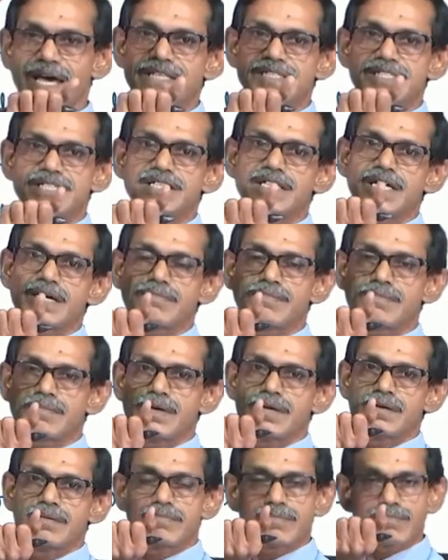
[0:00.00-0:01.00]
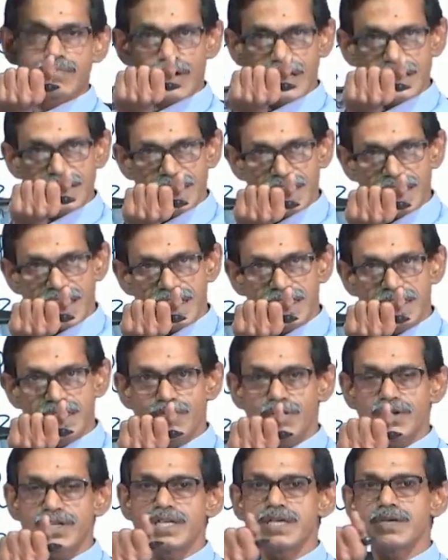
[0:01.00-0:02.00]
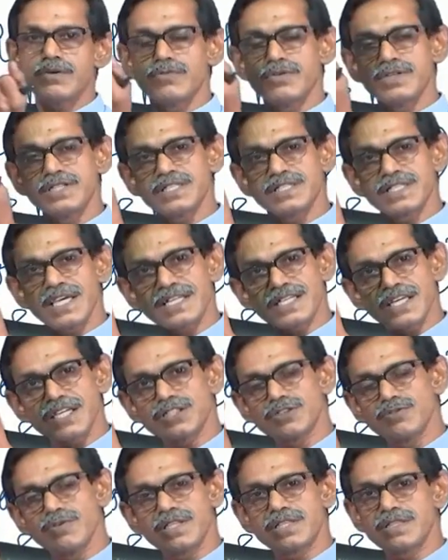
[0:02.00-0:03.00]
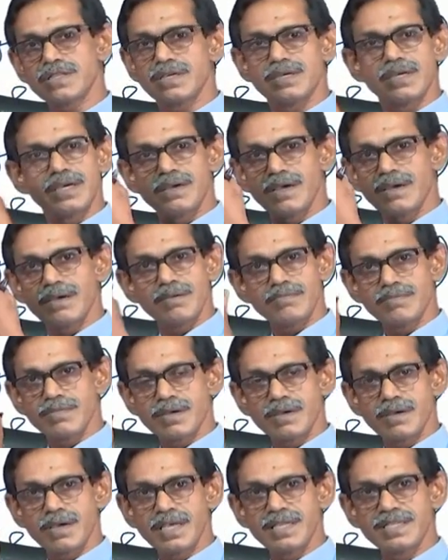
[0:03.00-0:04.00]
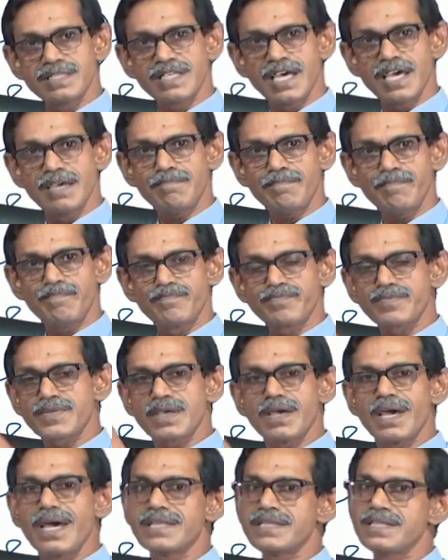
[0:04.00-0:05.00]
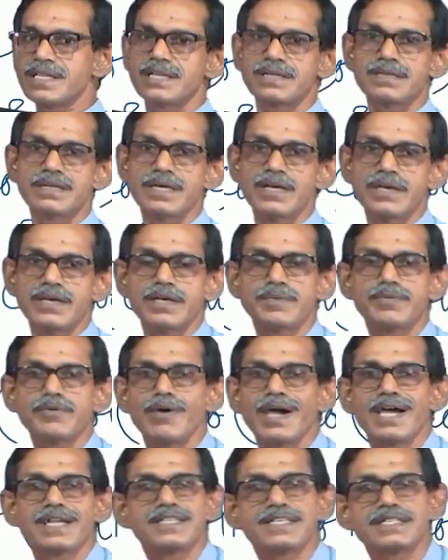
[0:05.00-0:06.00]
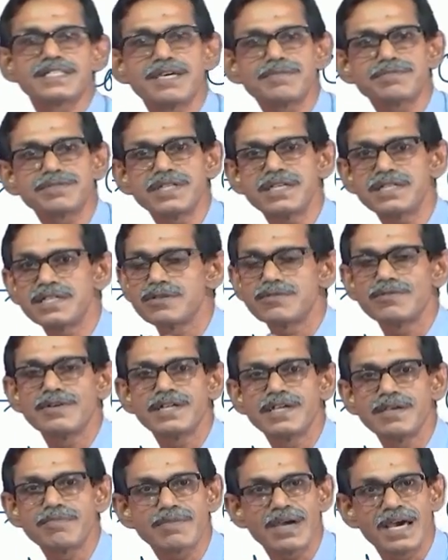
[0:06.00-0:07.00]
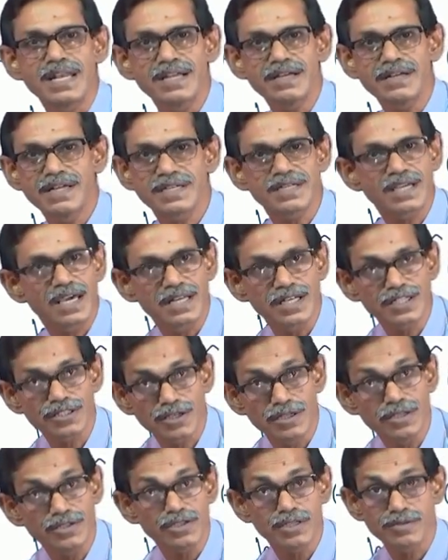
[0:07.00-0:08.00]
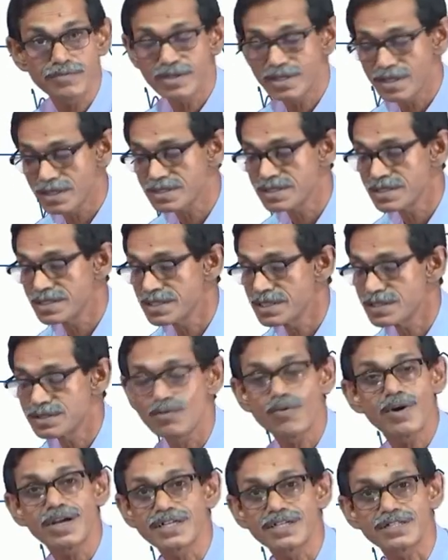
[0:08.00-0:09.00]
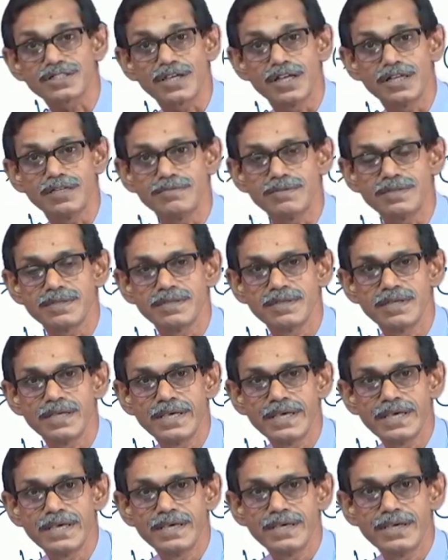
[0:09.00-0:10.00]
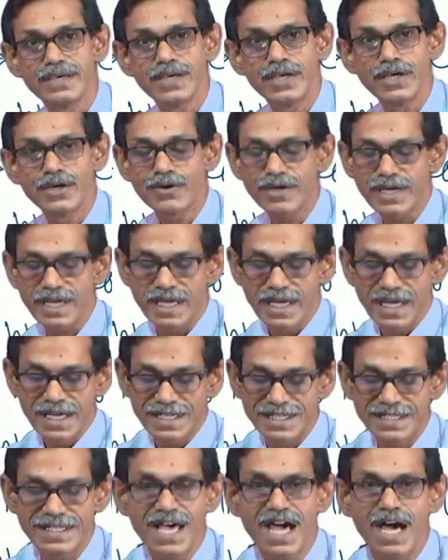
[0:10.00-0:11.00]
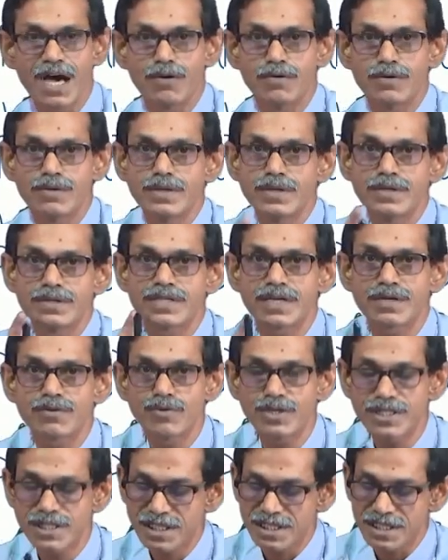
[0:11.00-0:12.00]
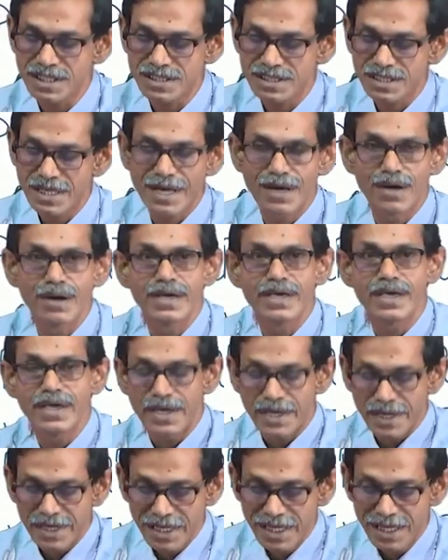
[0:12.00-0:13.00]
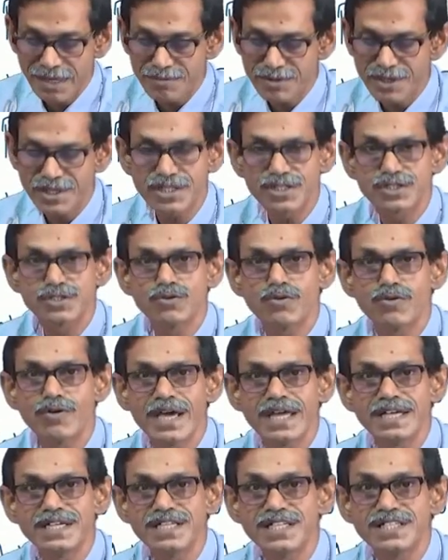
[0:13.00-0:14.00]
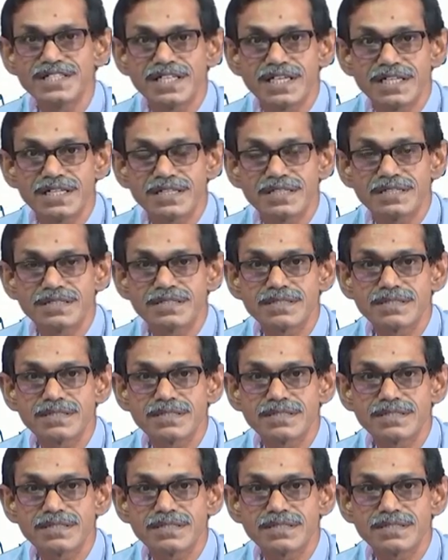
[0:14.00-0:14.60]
and serum contain antibody which is attached with enzyme, and then if you add the substrate, it will give color and color solution because it is water soluble. Okay. Now, the question is, if there is no antigen,